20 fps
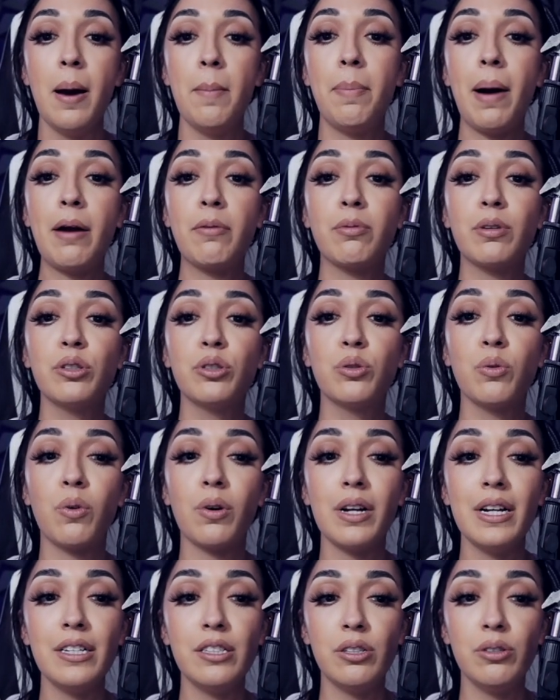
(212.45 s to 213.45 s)
By
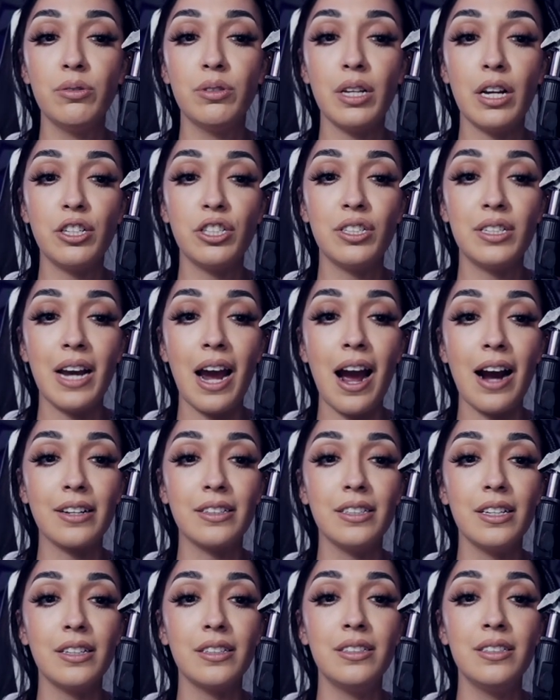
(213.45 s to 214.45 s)
resorting to such
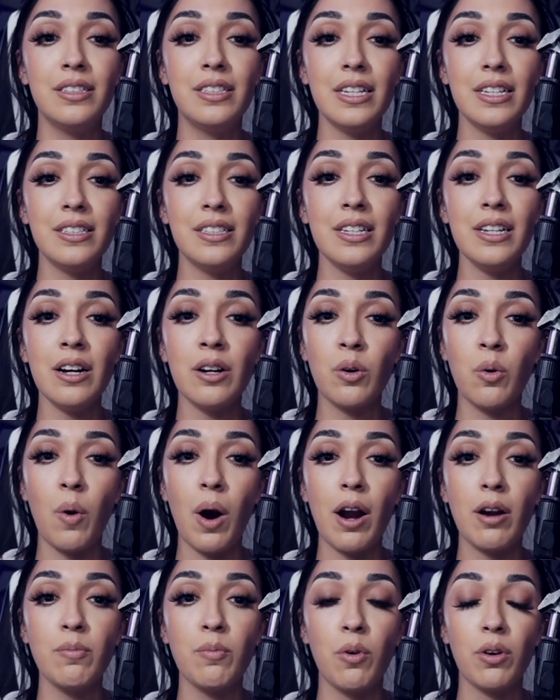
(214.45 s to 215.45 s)
tactics, Disney
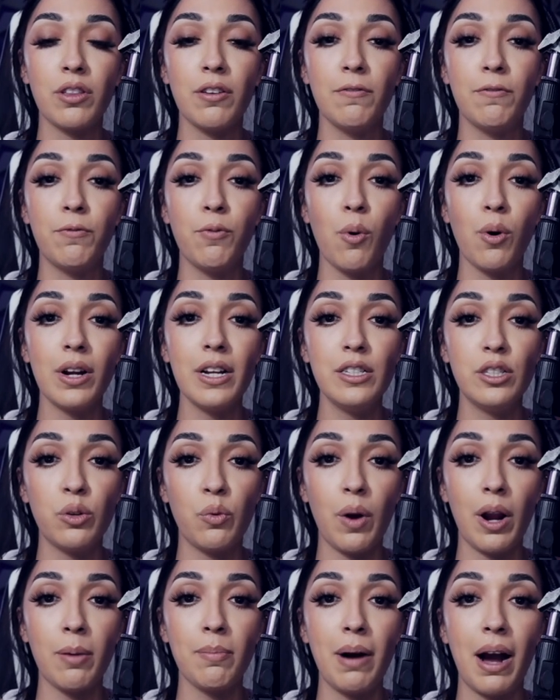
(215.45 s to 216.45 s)
acquired more than 40
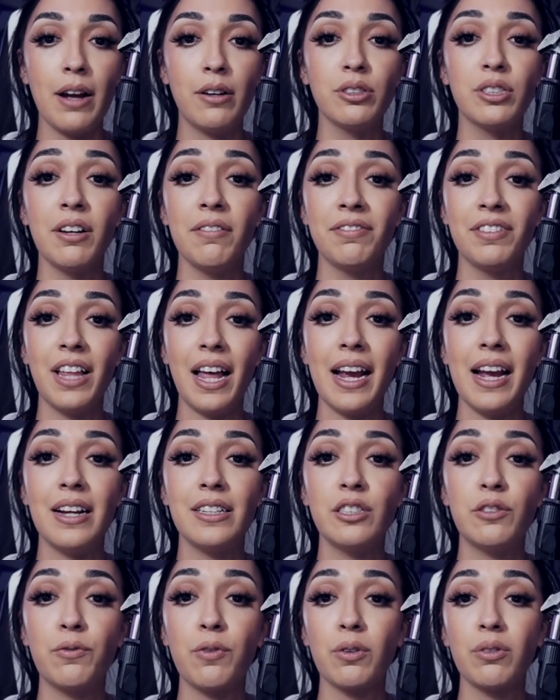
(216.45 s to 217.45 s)
square miles of
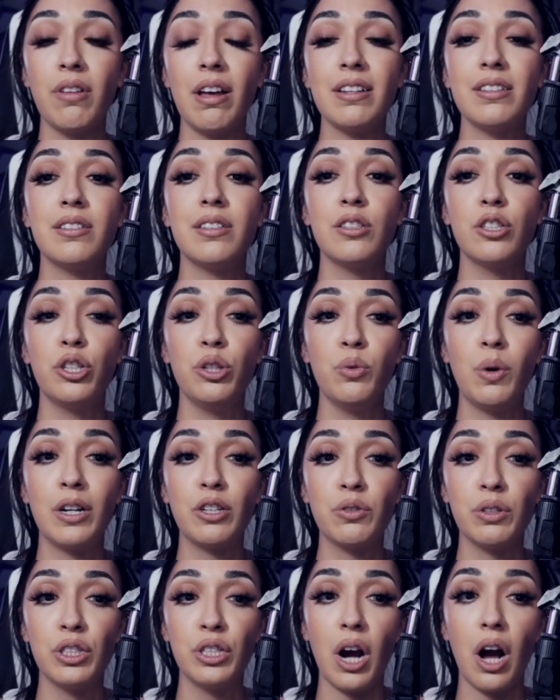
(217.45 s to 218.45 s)
land for less than
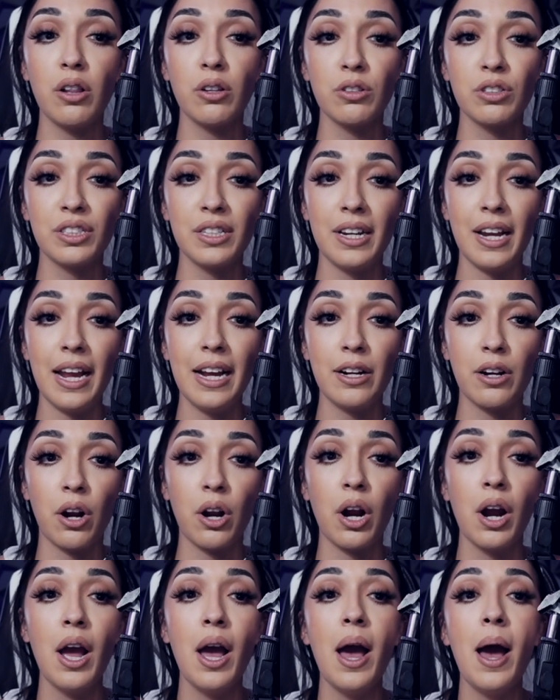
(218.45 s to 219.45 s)
$200 an acre.